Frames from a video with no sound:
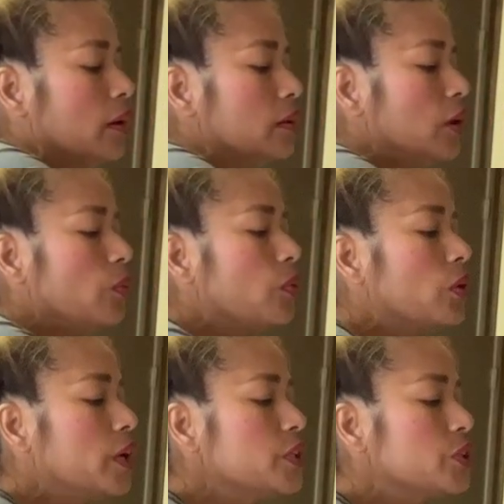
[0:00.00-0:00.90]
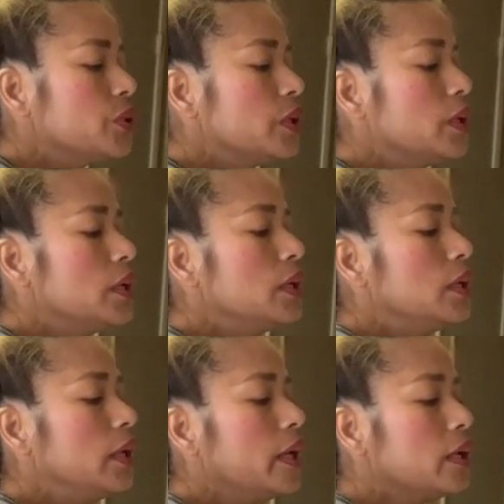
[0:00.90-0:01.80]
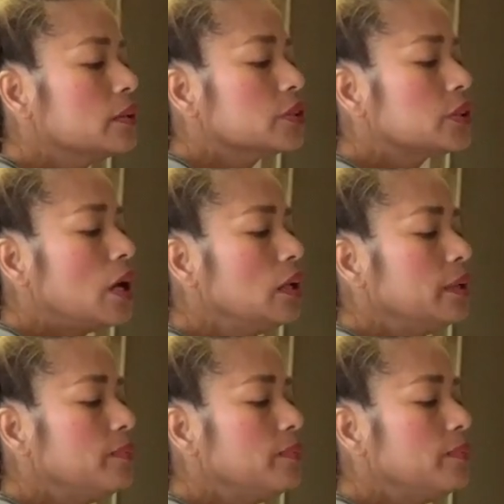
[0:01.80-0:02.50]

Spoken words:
Now, of course, your solid